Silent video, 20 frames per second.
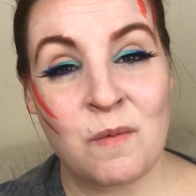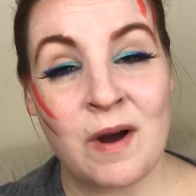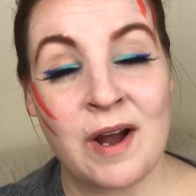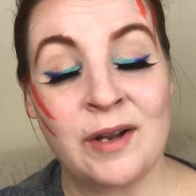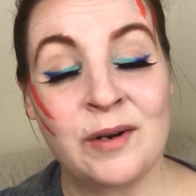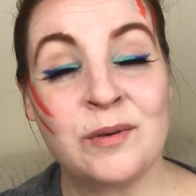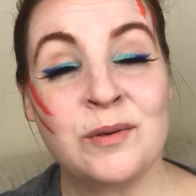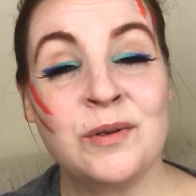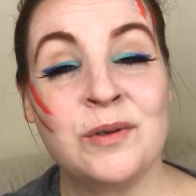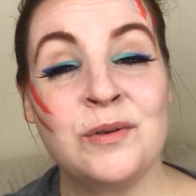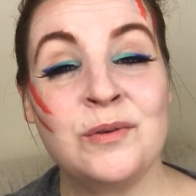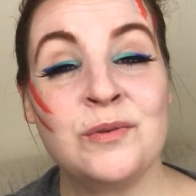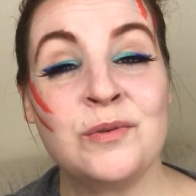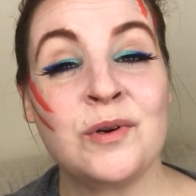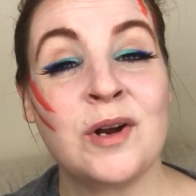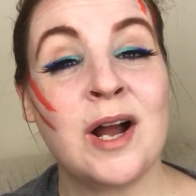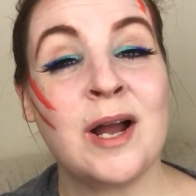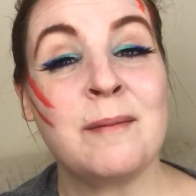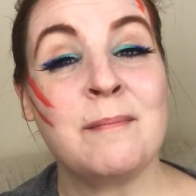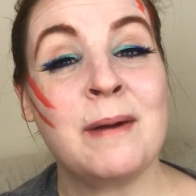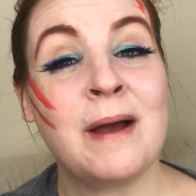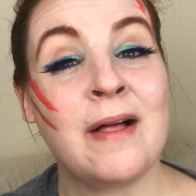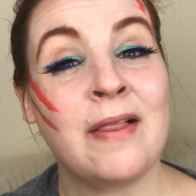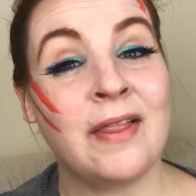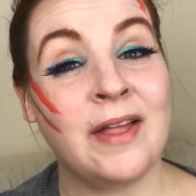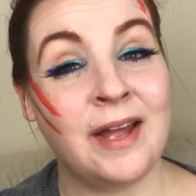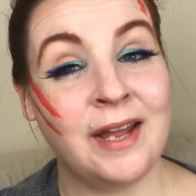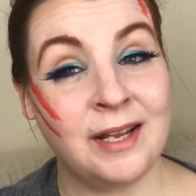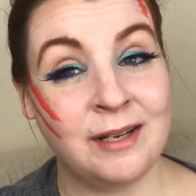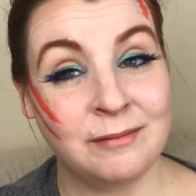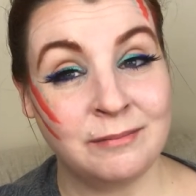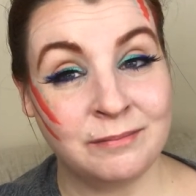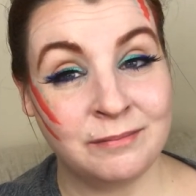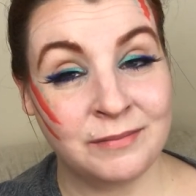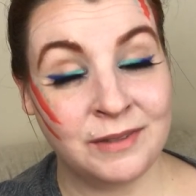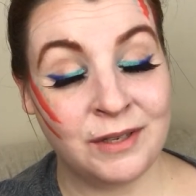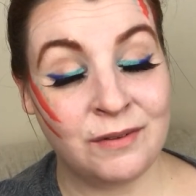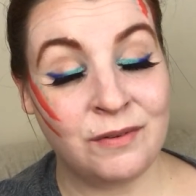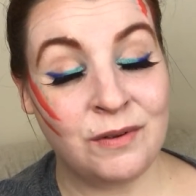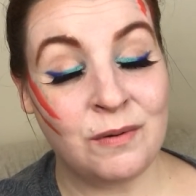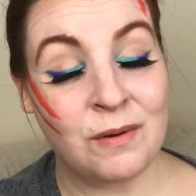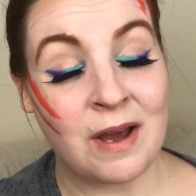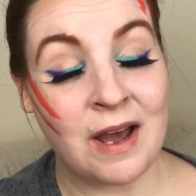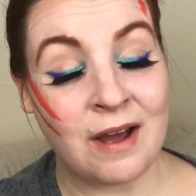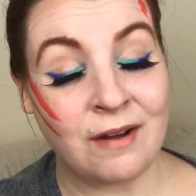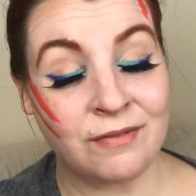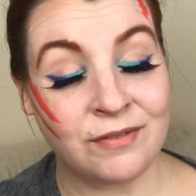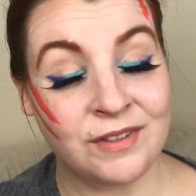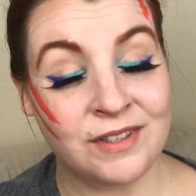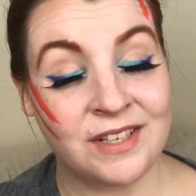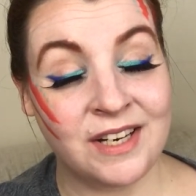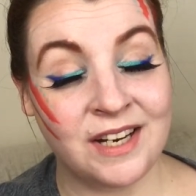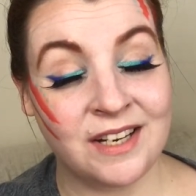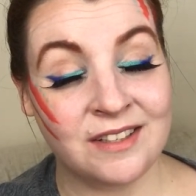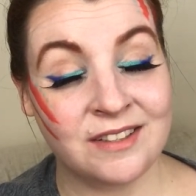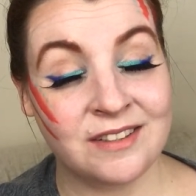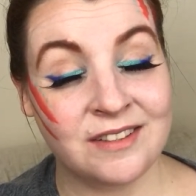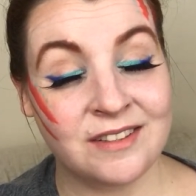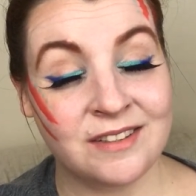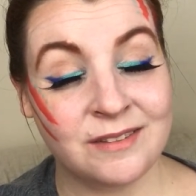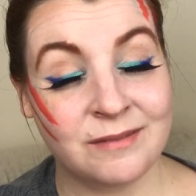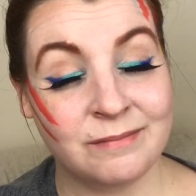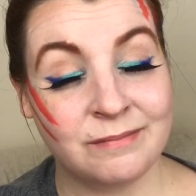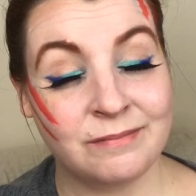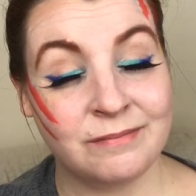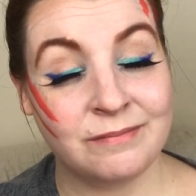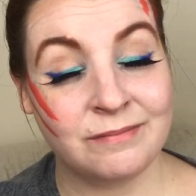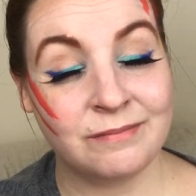Why don't you try ballet? if you have to dance.